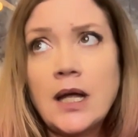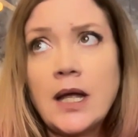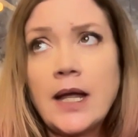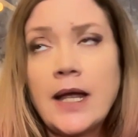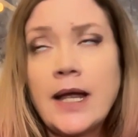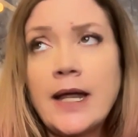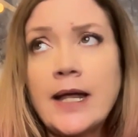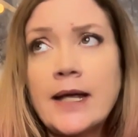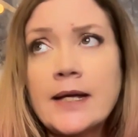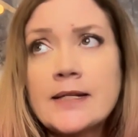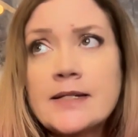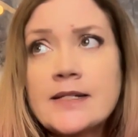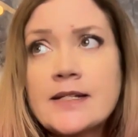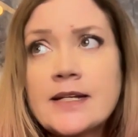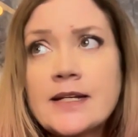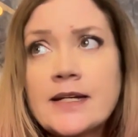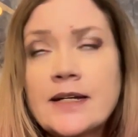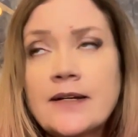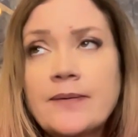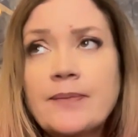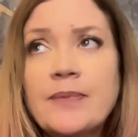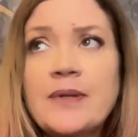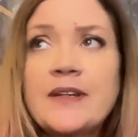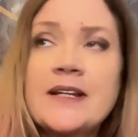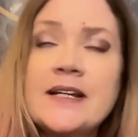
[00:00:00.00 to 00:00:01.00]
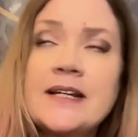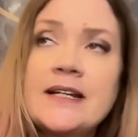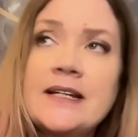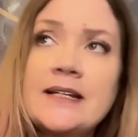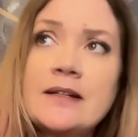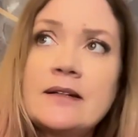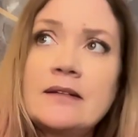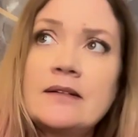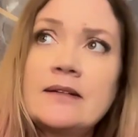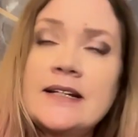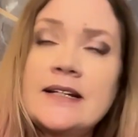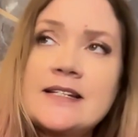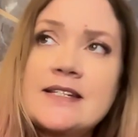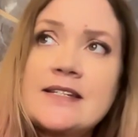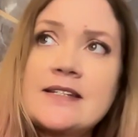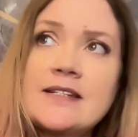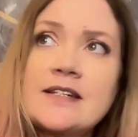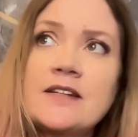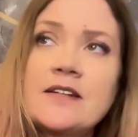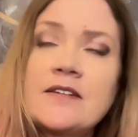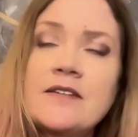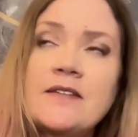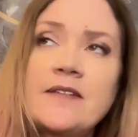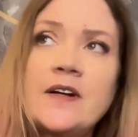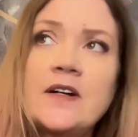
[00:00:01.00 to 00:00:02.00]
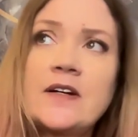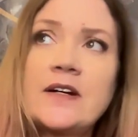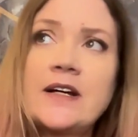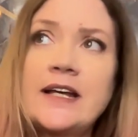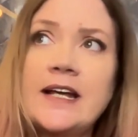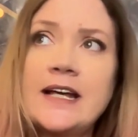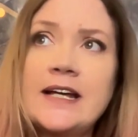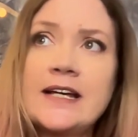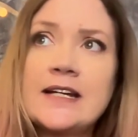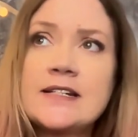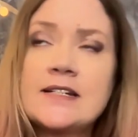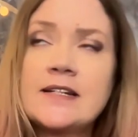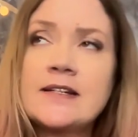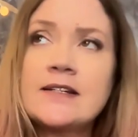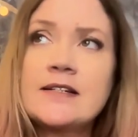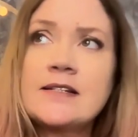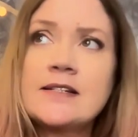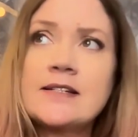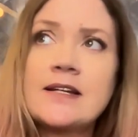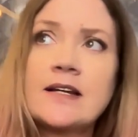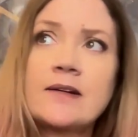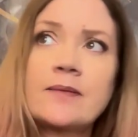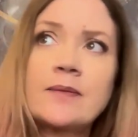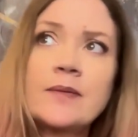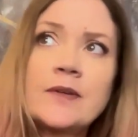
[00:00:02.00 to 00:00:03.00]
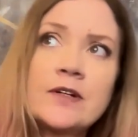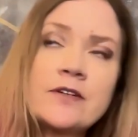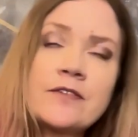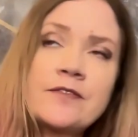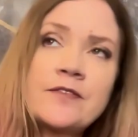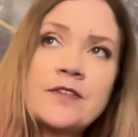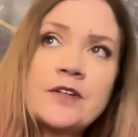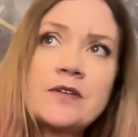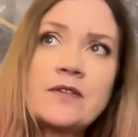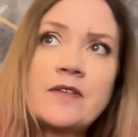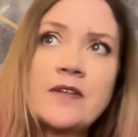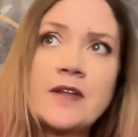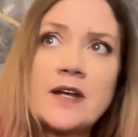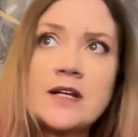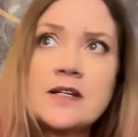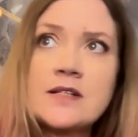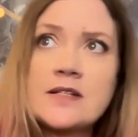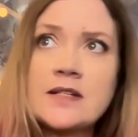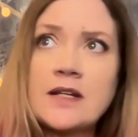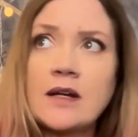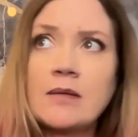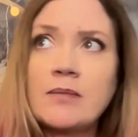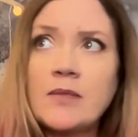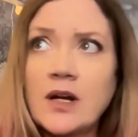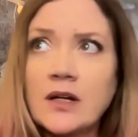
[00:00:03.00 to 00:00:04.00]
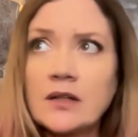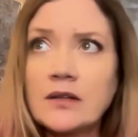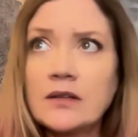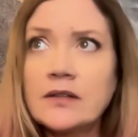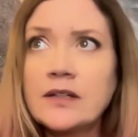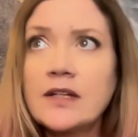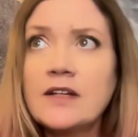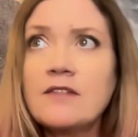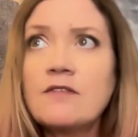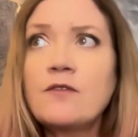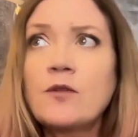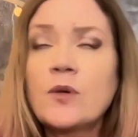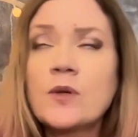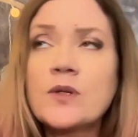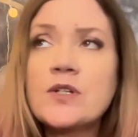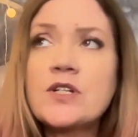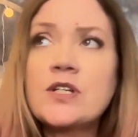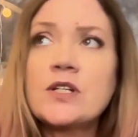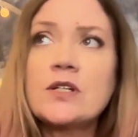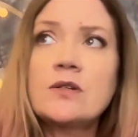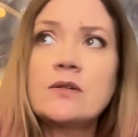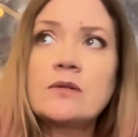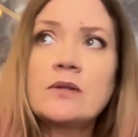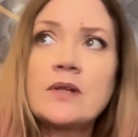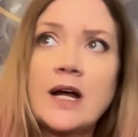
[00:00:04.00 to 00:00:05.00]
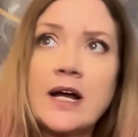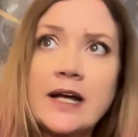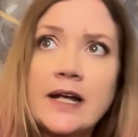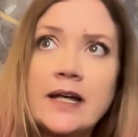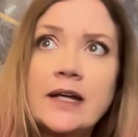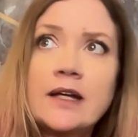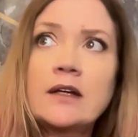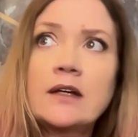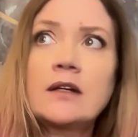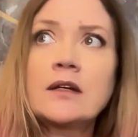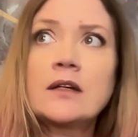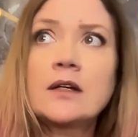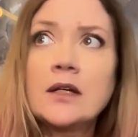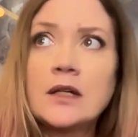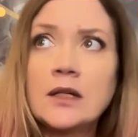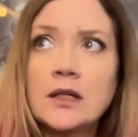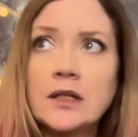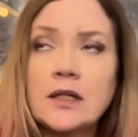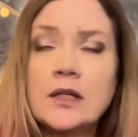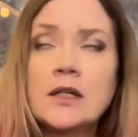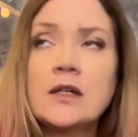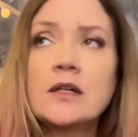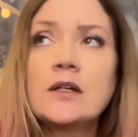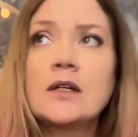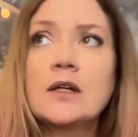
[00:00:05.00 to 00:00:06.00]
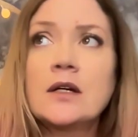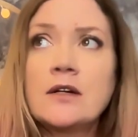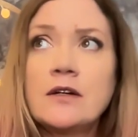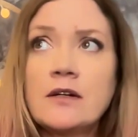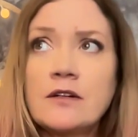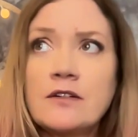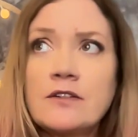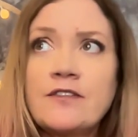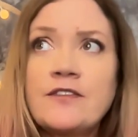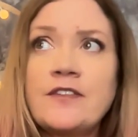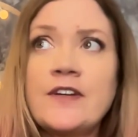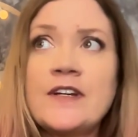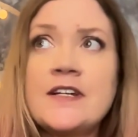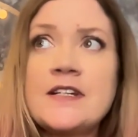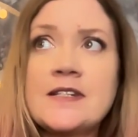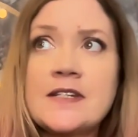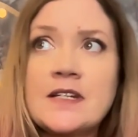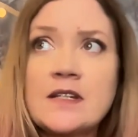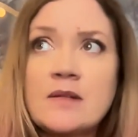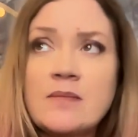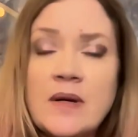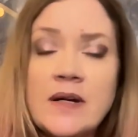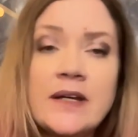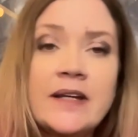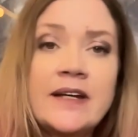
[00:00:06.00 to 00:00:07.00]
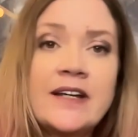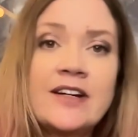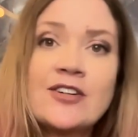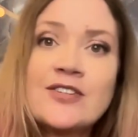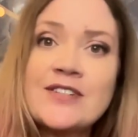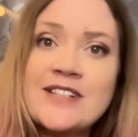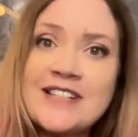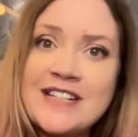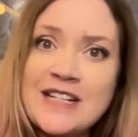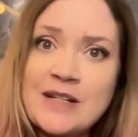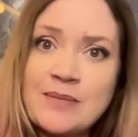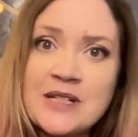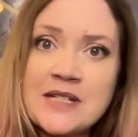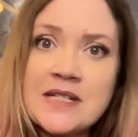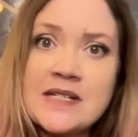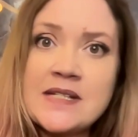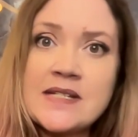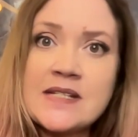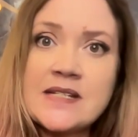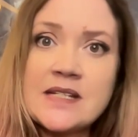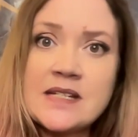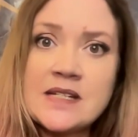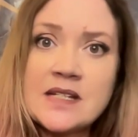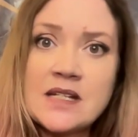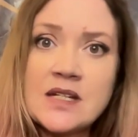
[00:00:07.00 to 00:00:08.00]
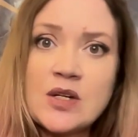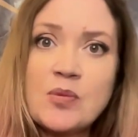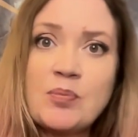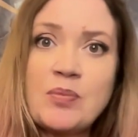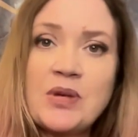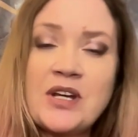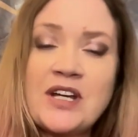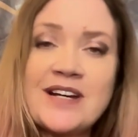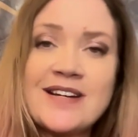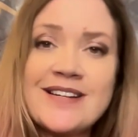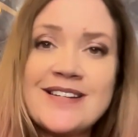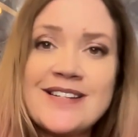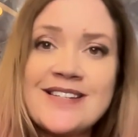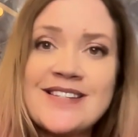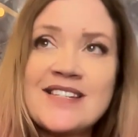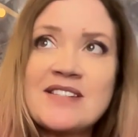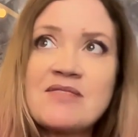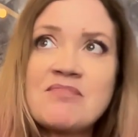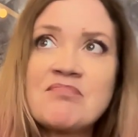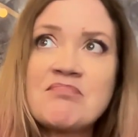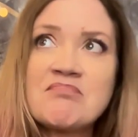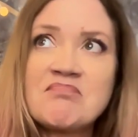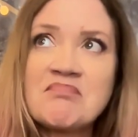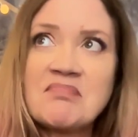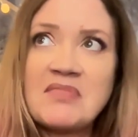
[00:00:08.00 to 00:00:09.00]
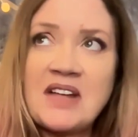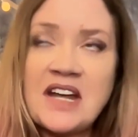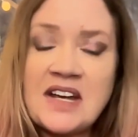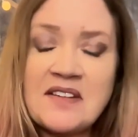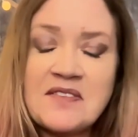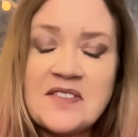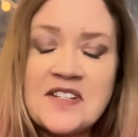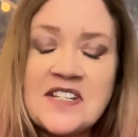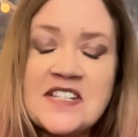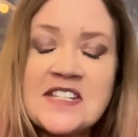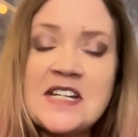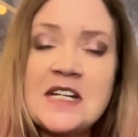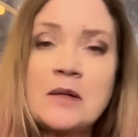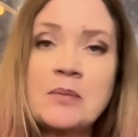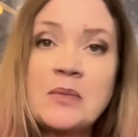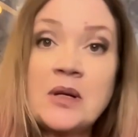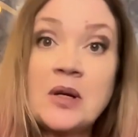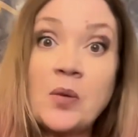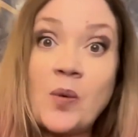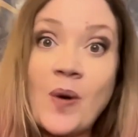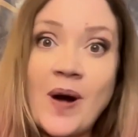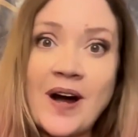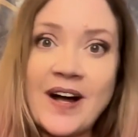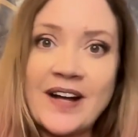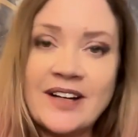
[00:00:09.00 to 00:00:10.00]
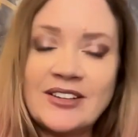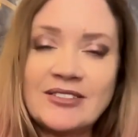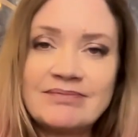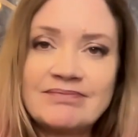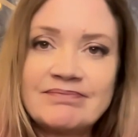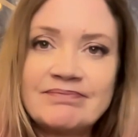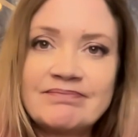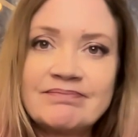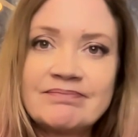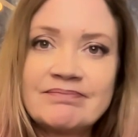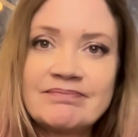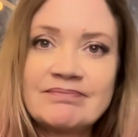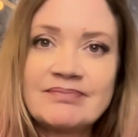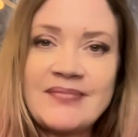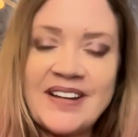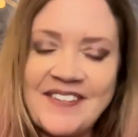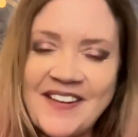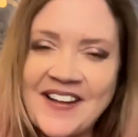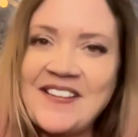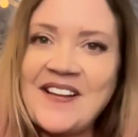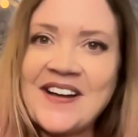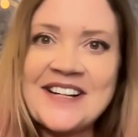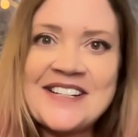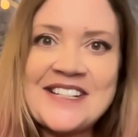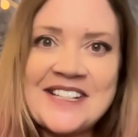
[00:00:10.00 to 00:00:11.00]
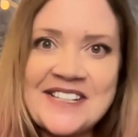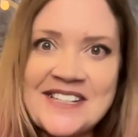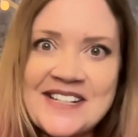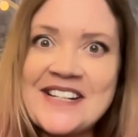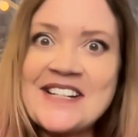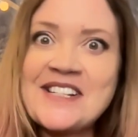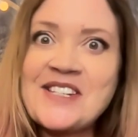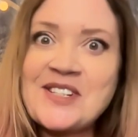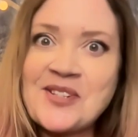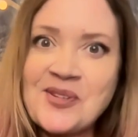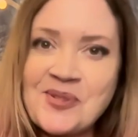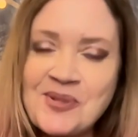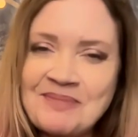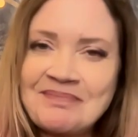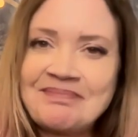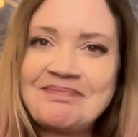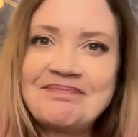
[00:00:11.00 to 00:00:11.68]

And but then he gets to the very end and he's like, there are a few things that I'm not looking forward to, like facing my inner demons, because I haven't seen them in a while and they like to tussle.